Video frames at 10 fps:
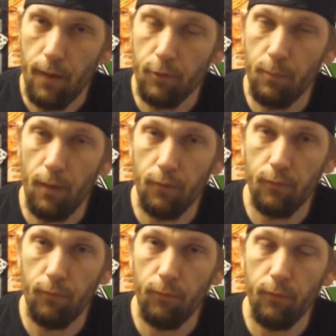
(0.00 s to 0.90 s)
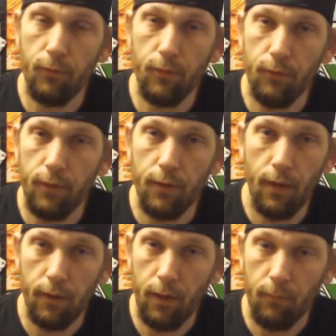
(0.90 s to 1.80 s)
Xbox 360
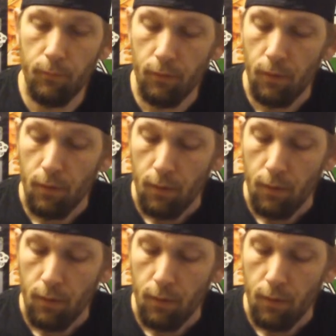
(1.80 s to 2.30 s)
Connect games,